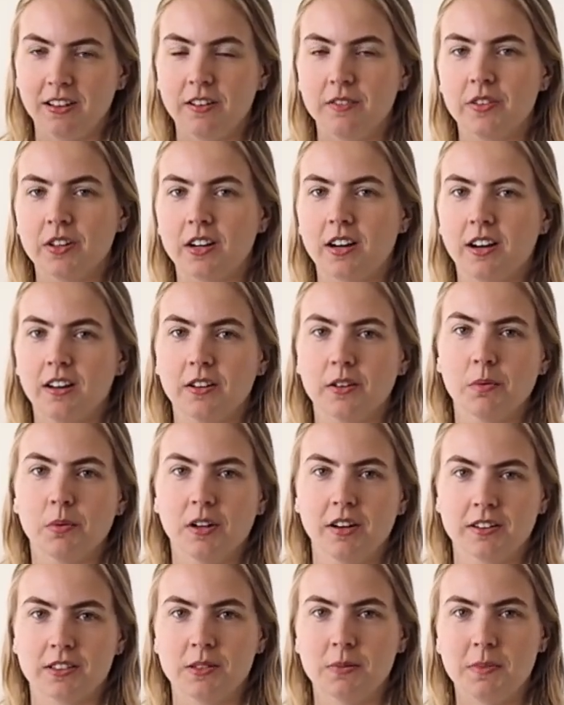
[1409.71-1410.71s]
of the color
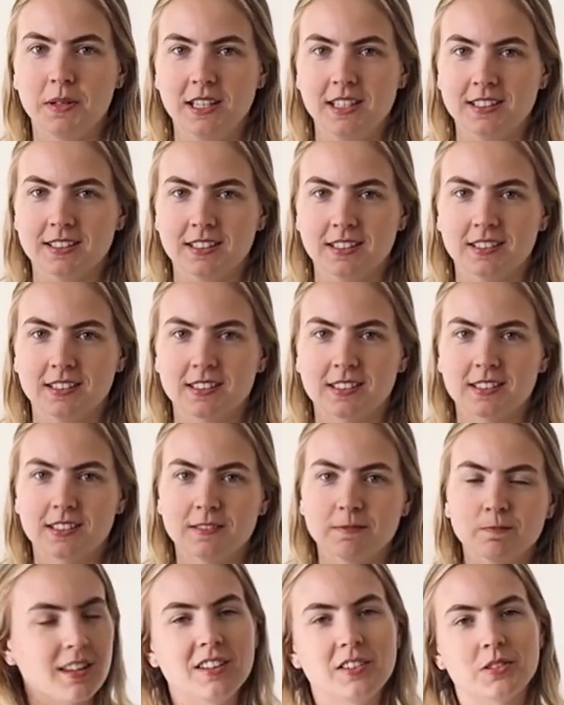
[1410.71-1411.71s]
blocked
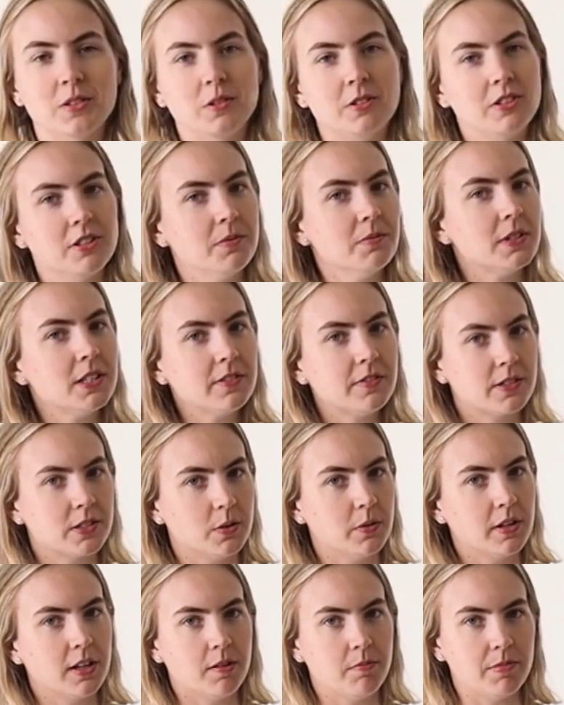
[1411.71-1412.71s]
pieces. So in terms of
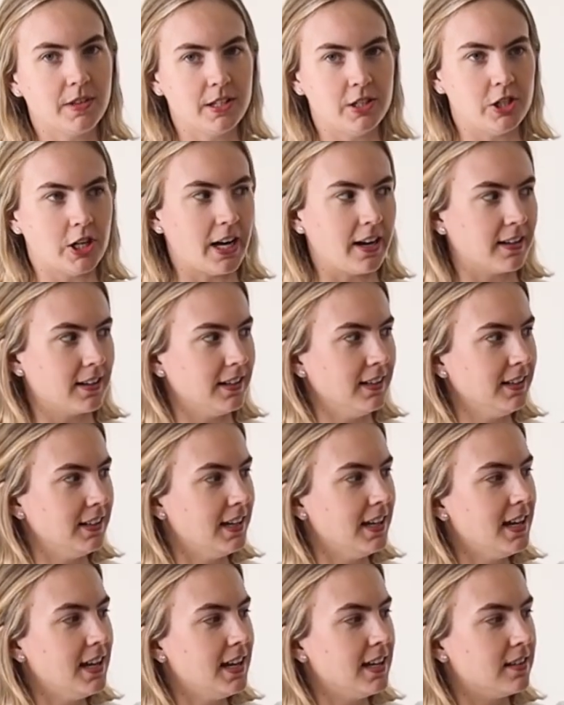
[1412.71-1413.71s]
sewing up the jacket,
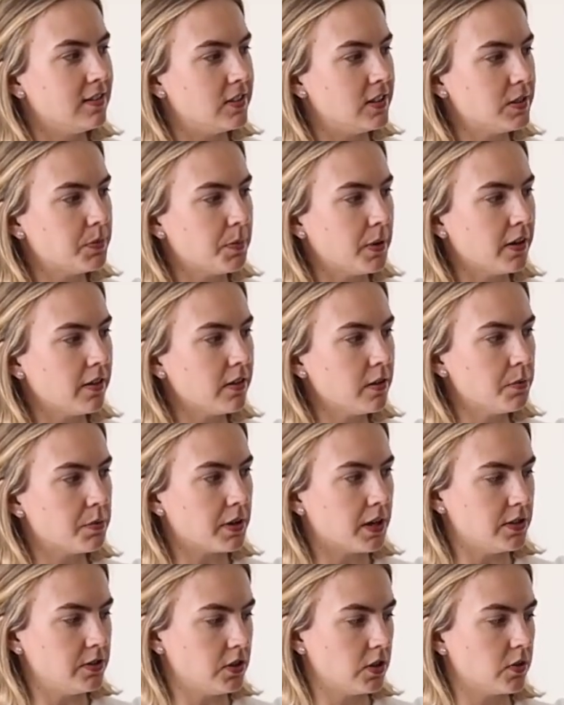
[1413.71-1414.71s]
this part of the
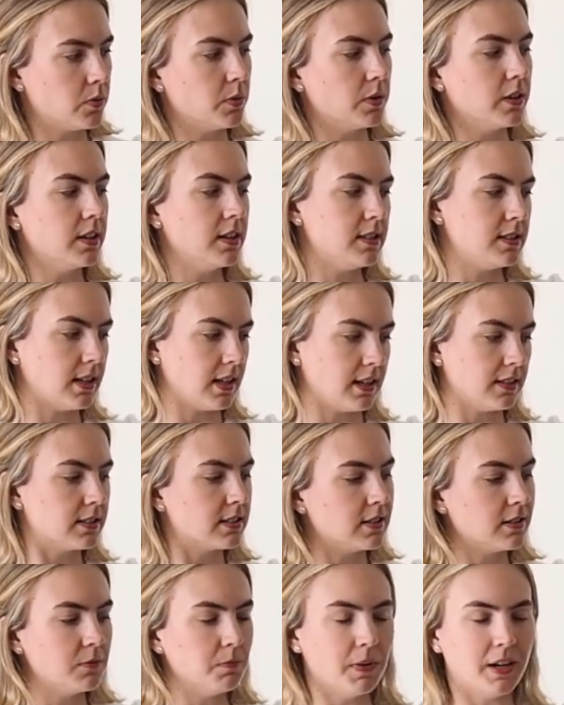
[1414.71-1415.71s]
project really
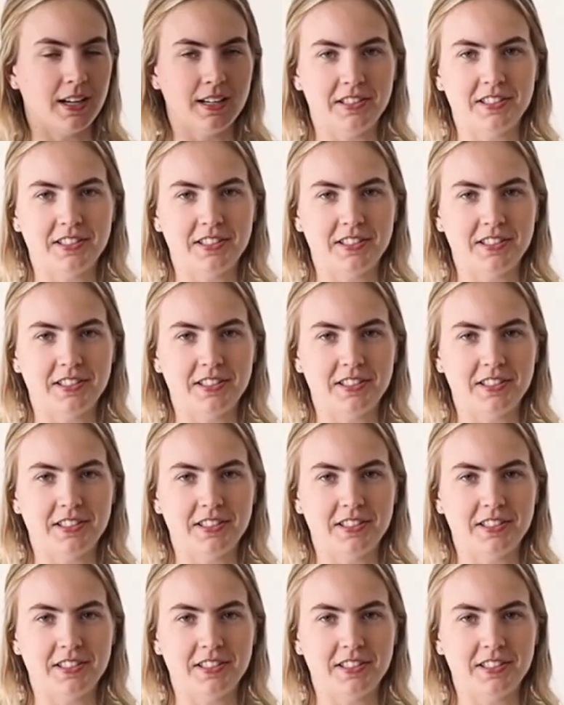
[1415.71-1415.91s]
tested my